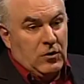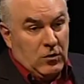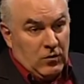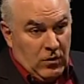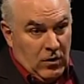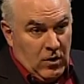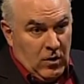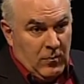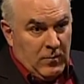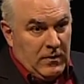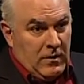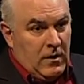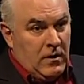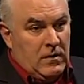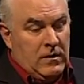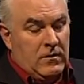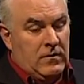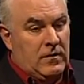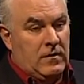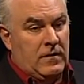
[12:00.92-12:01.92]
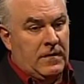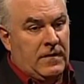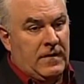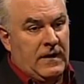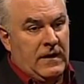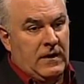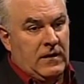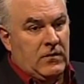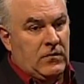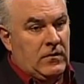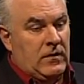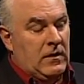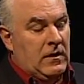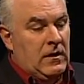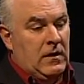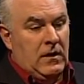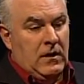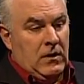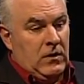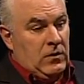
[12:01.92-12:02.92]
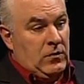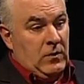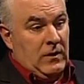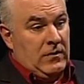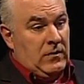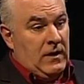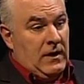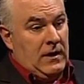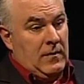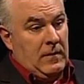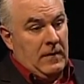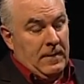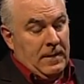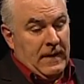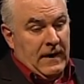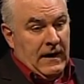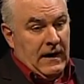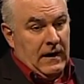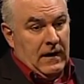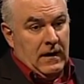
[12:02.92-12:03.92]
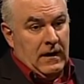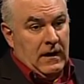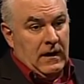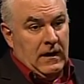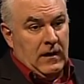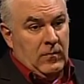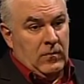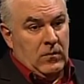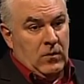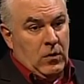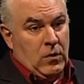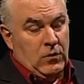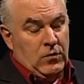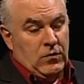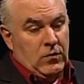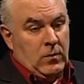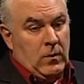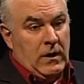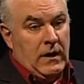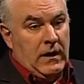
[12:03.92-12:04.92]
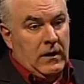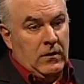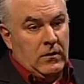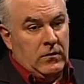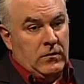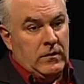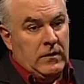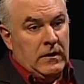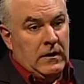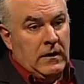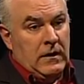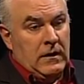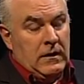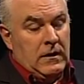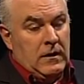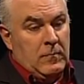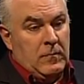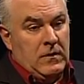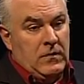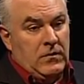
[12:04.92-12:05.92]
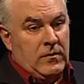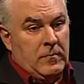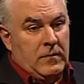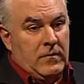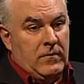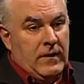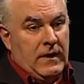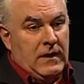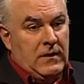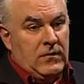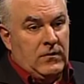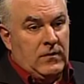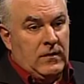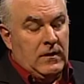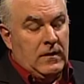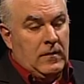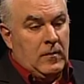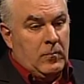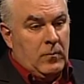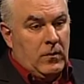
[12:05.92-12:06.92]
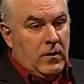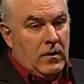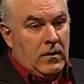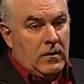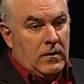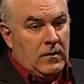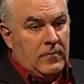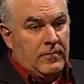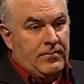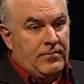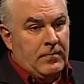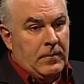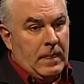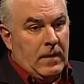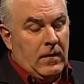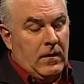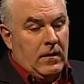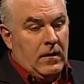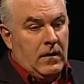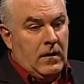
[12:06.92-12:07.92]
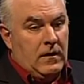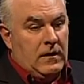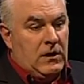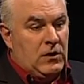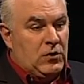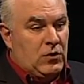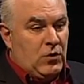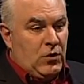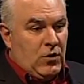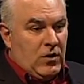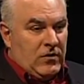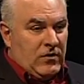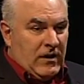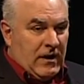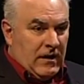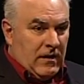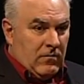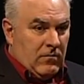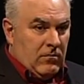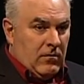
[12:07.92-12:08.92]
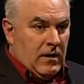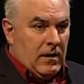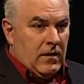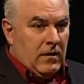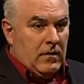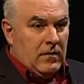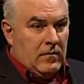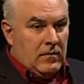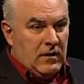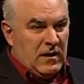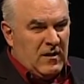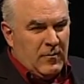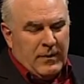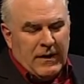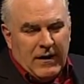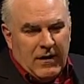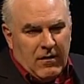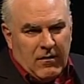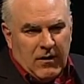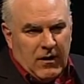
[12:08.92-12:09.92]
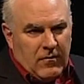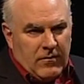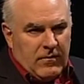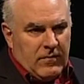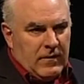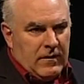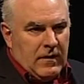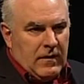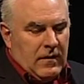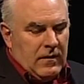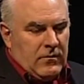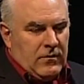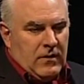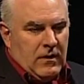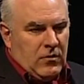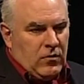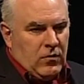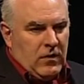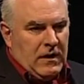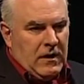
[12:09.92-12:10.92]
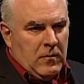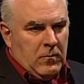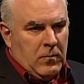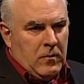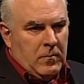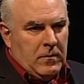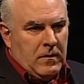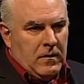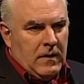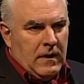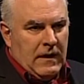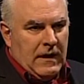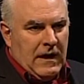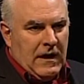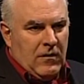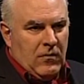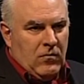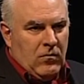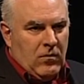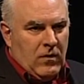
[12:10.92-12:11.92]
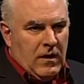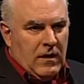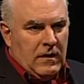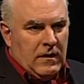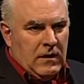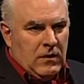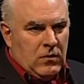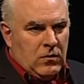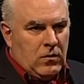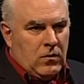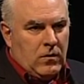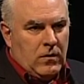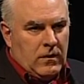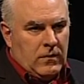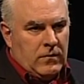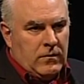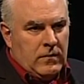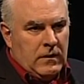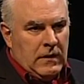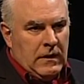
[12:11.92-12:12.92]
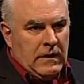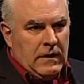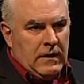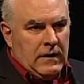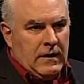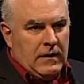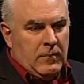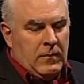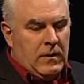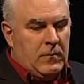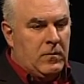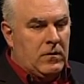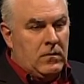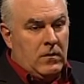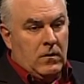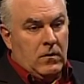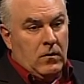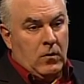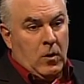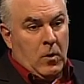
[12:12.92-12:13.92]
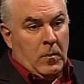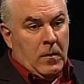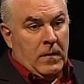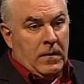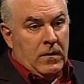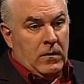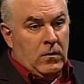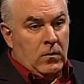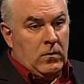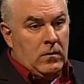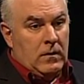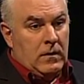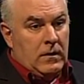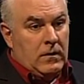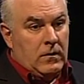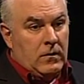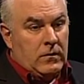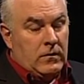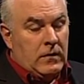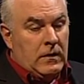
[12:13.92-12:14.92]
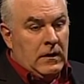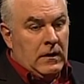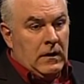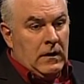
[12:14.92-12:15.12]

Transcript: your own. But yeah. all these little things. So I talk about that. Okay. I had Coach Squires give me some advice in the book uh, each course how to run, mm-hmm. like a mm-hmm. paragraph. Uh, it's not a training book, but like okay. how to run each course. Like people don't know about the Newton Hills.